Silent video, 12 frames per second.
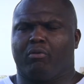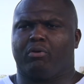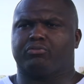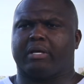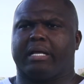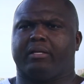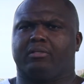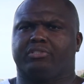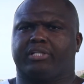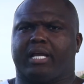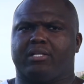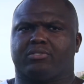We're trying to
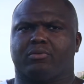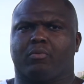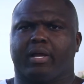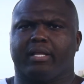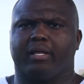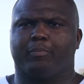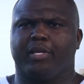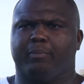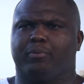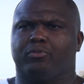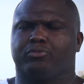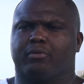change the way that
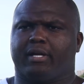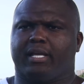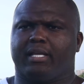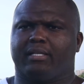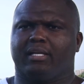people train.